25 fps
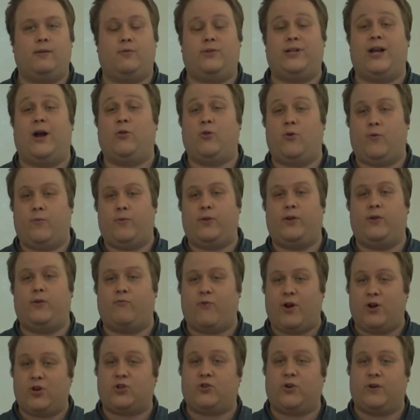download,
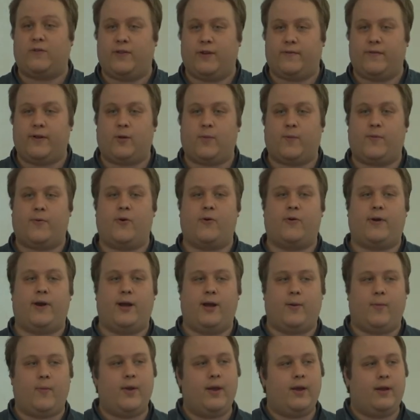registering to the developer
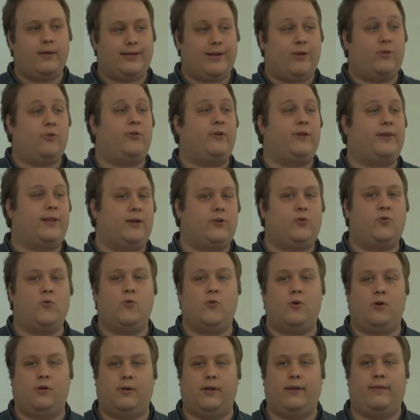program, downloading that
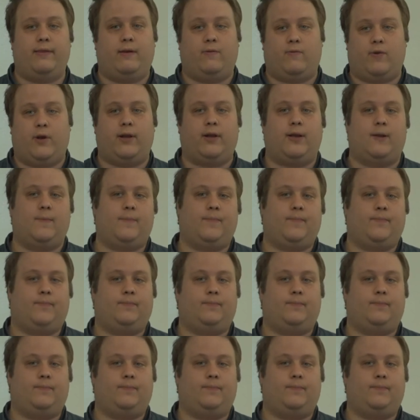tool, and then running it. Okay.